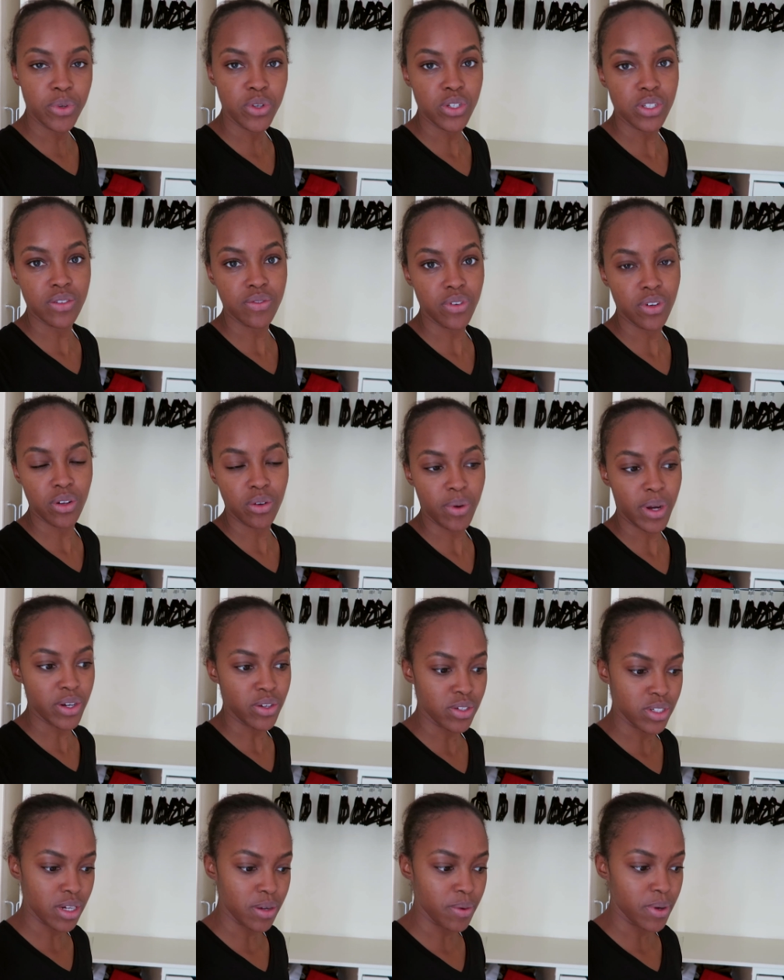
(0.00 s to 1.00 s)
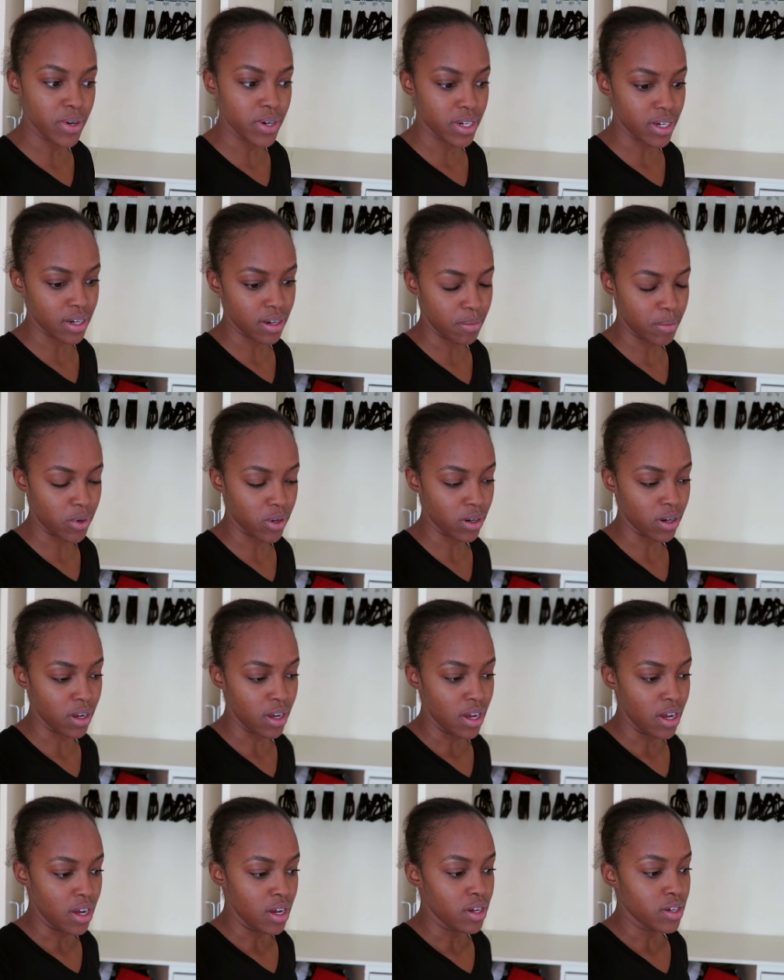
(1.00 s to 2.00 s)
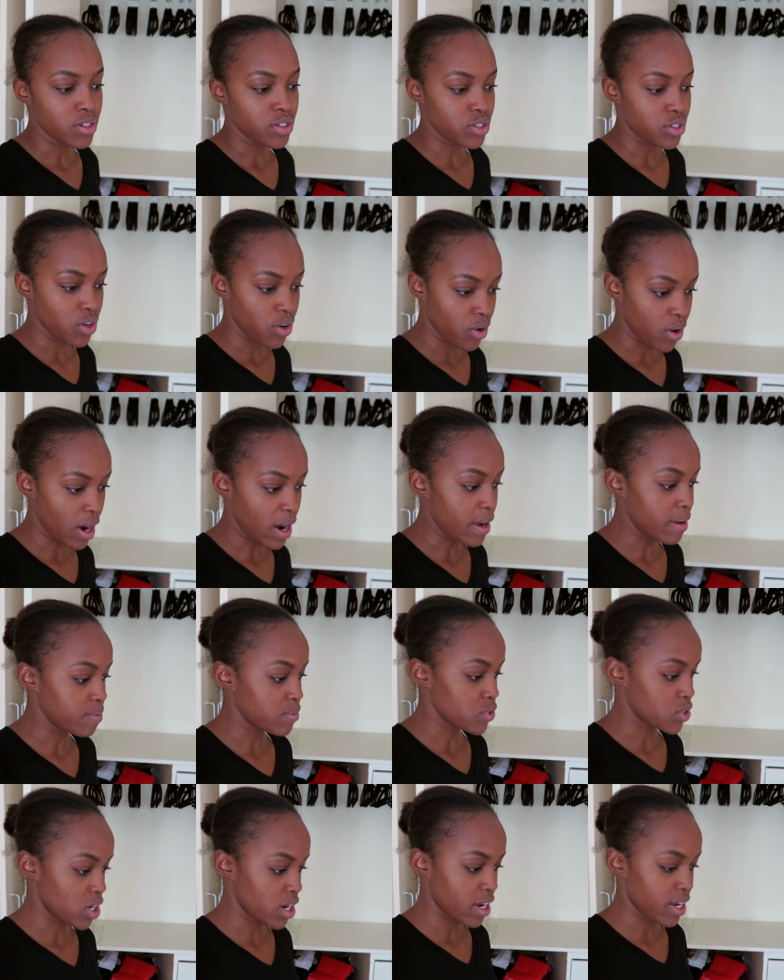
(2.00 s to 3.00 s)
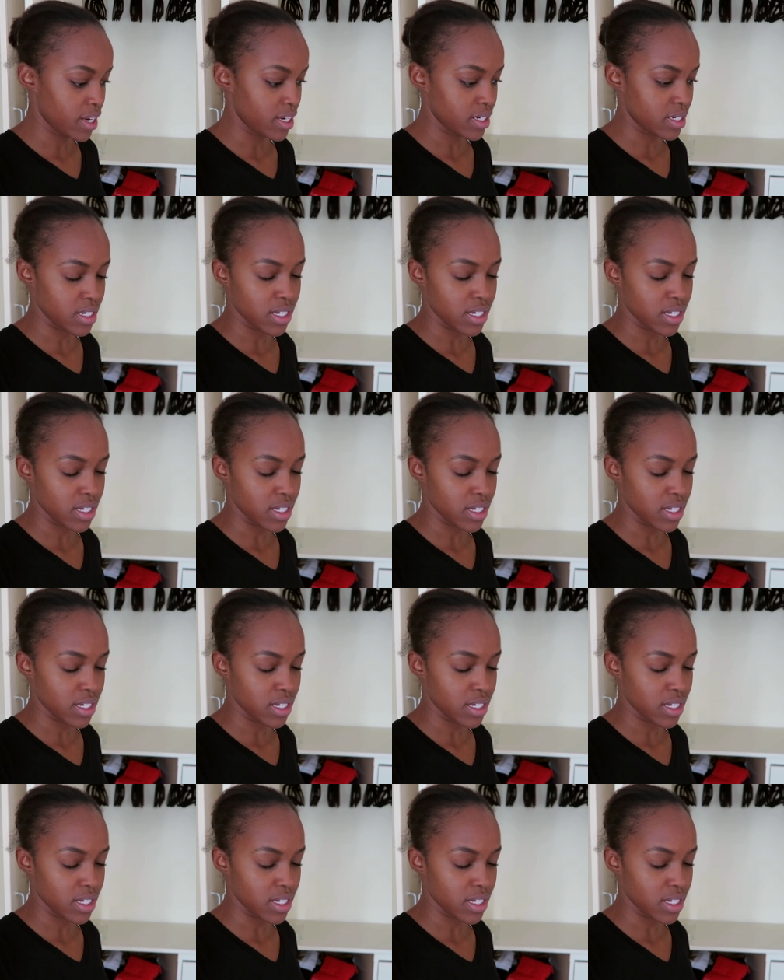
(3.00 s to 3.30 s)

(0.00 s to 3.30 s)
beautiful. Why don't I wear it anymore? So I'm trying